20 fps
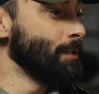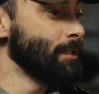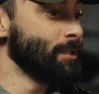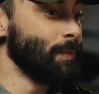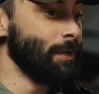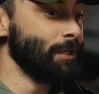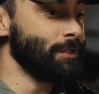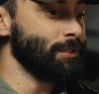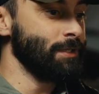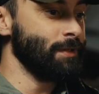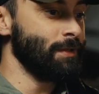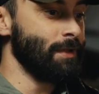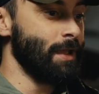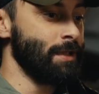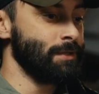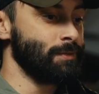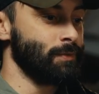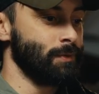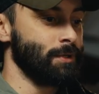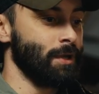Especially
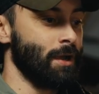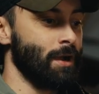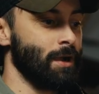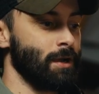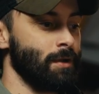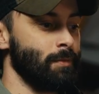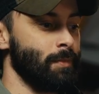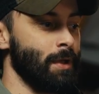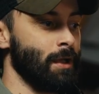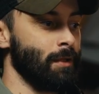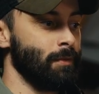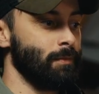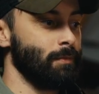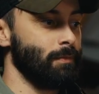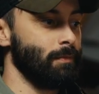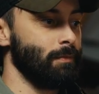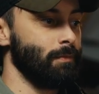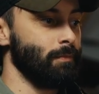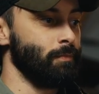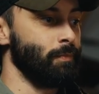as we're talking about
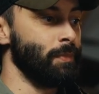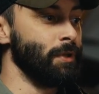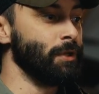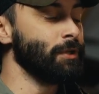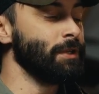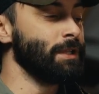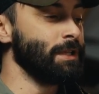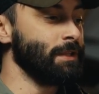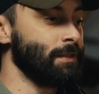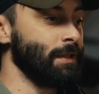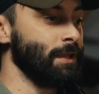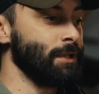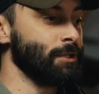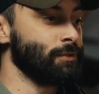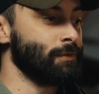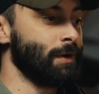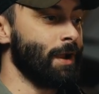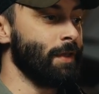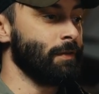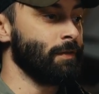building
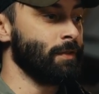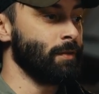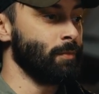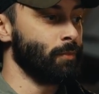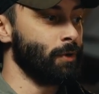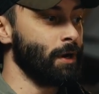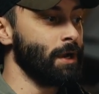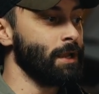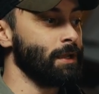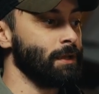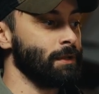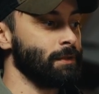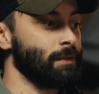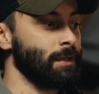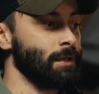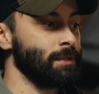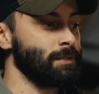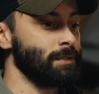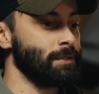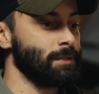things rather than breaking
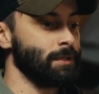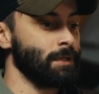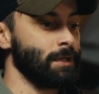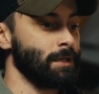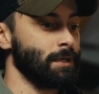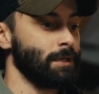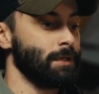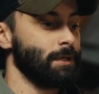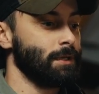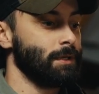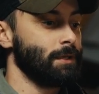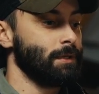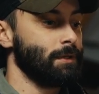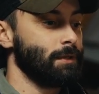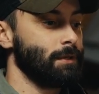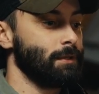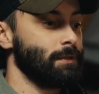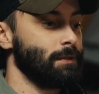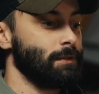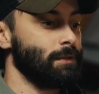things. It's like,
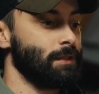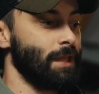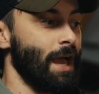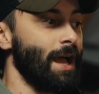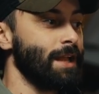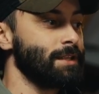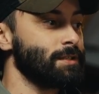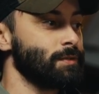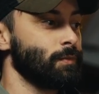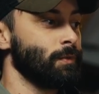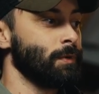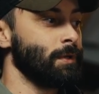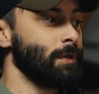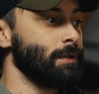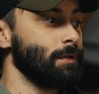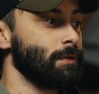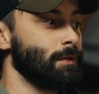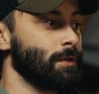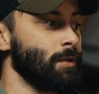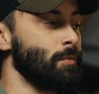that's
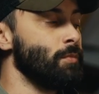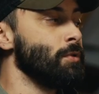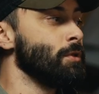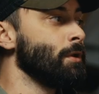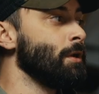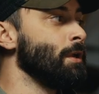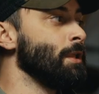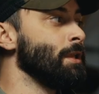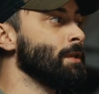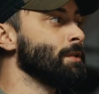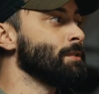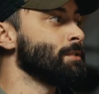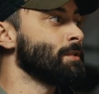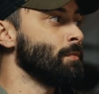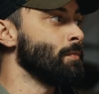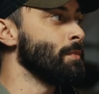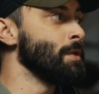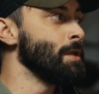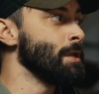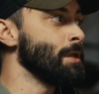what community is
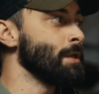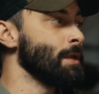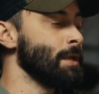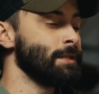to me.